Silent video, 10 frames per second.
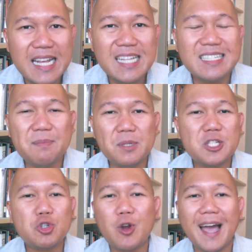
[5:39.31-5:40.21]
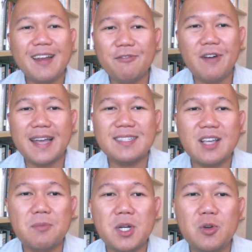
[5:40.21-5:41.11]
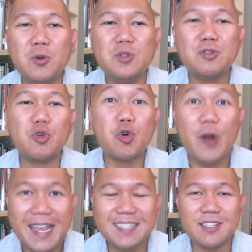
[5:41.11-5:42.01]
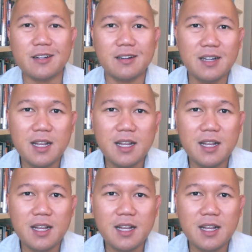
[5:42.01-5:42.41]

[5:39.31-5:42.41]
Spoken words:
simply try to find someone who's crazier,